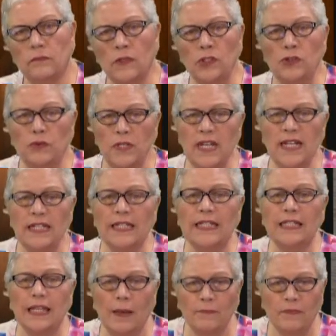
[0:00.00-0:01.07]
you need
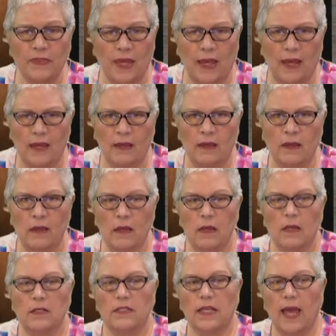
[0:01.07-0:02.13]
something
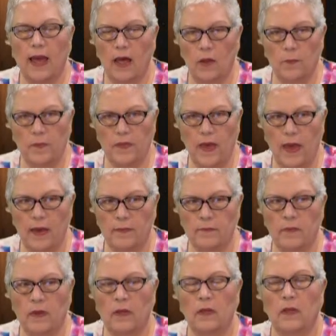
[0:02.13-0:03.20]
to help
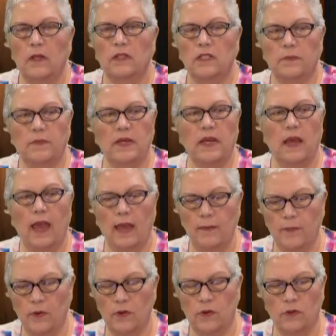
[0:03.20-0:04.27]
them to be
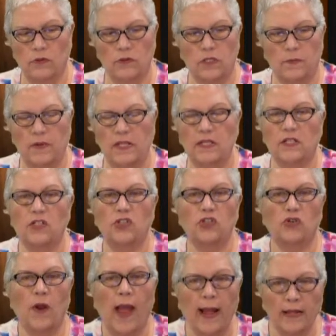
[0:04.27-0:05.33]
able to be
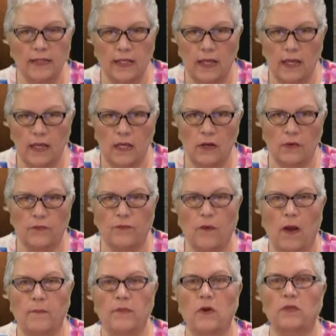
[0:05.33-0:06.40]
distracted
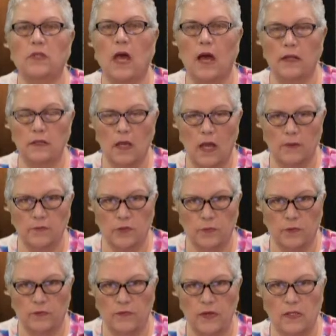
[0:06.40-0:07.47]
from those
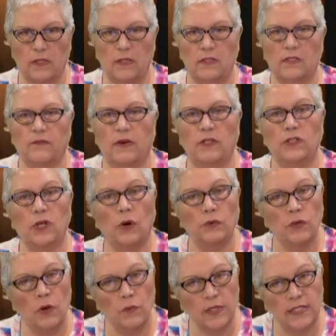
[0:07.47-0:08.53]
uncomfortable feelings of, I
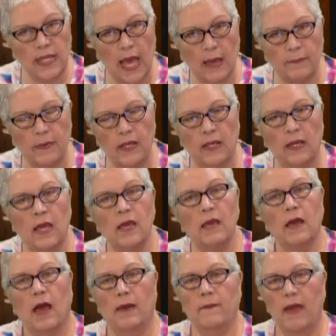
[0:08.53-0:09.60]
don't know what's happening,
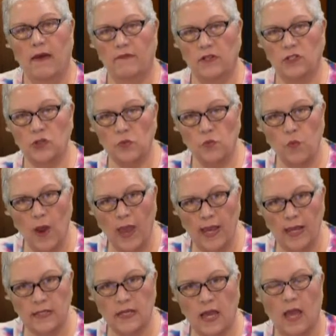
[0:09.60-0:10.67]
I'm having to
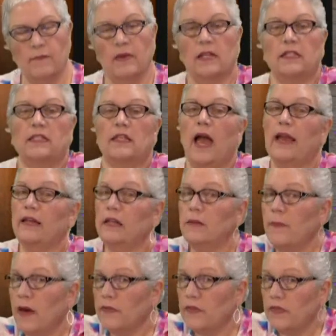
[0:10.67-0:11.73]
wait, I'm excited
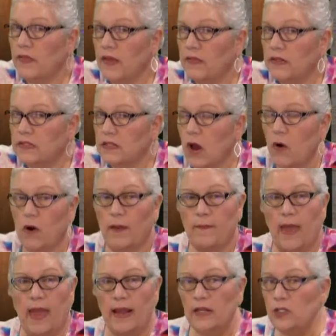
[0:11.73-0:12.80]
about the thing that's, or I'm
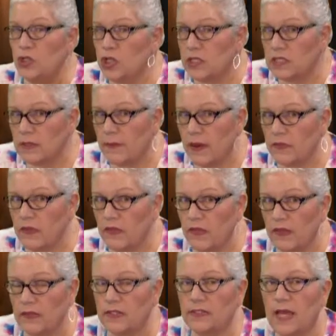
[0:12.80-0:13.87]
anxious about the
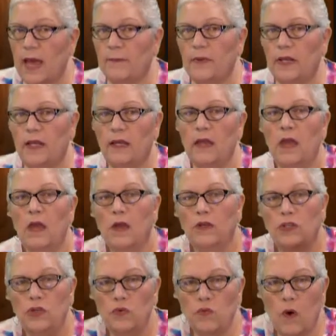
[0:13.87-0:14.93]
thing that's happening.
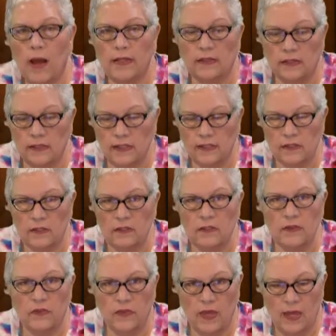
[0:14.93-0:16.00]
You want
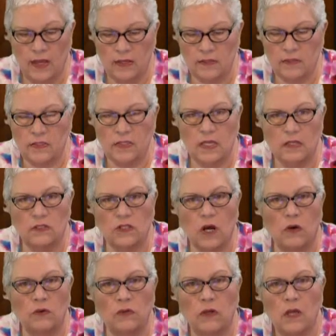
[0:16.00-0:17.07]
little things that
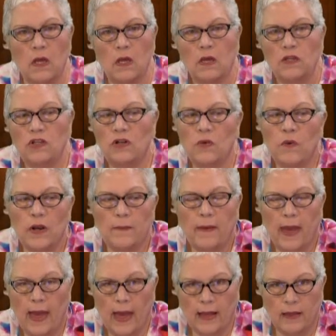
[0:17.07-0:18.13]
you don't want to
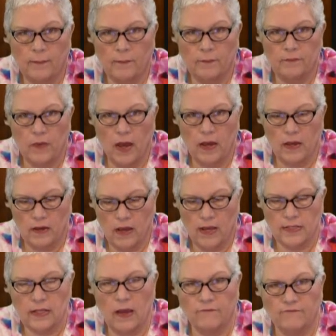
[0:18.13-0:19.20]
pack a
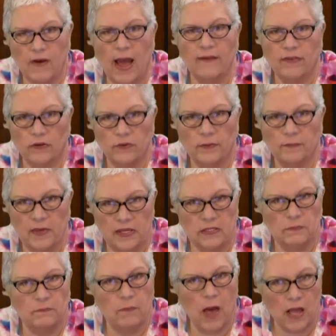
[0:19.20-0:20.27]

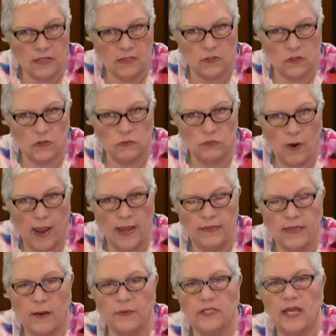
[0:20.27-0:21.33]
500-piece puzzle, right?
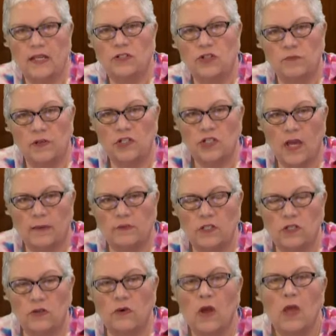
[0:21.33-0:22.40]
That would take too much time to
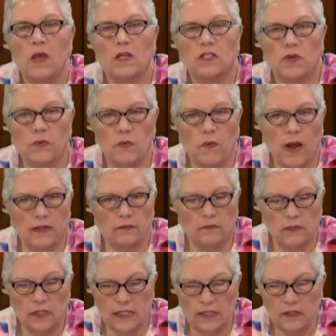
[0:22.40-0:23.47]
do. So we want
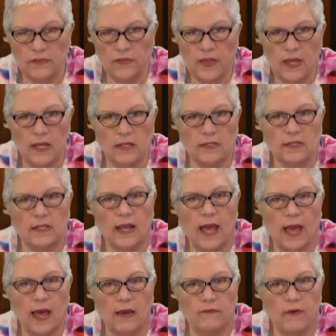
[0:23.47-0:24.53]
little things that
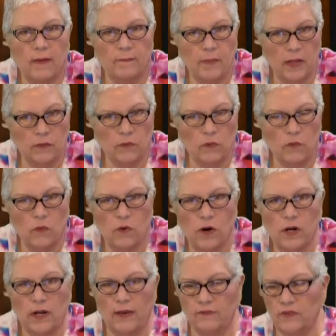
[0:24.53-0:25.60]
have a big
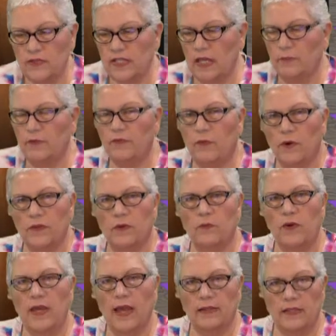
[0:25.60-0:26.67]
reward. I've said before that
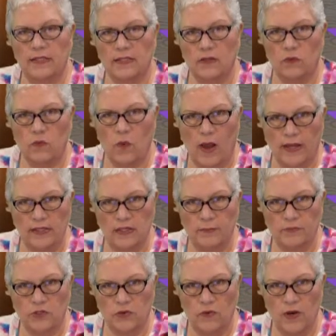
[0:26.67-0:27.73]
we had these little
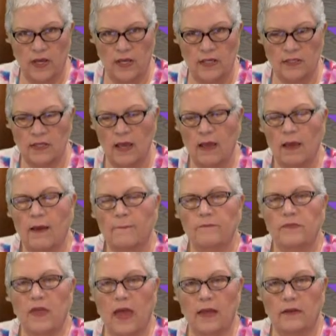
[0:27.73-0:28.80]
wind-up toys
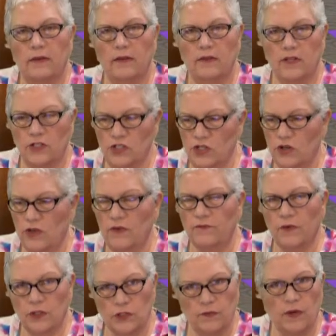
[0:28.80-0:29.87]
that, because, you know,
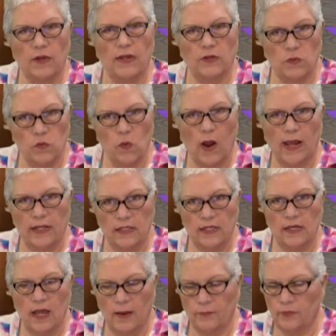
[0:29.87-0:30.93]
first of all, you had to wind
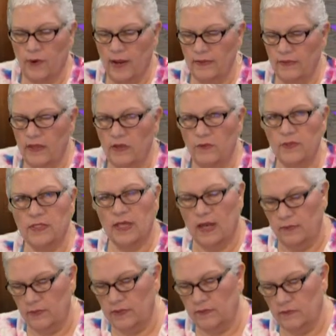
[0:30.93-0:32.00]
it up, right? And then
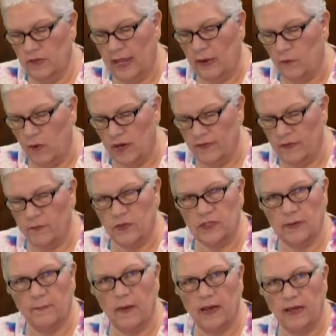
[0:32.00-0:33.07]
and it was like, one of them
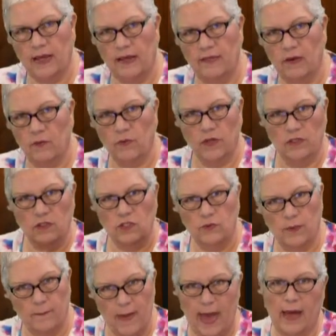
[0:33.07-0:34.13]
was a monkey that would
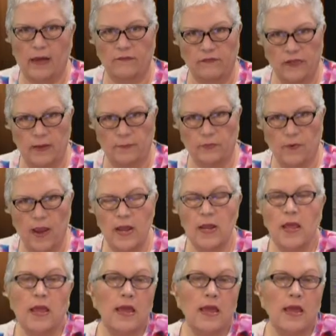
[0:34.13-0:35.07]
do a backflip, right?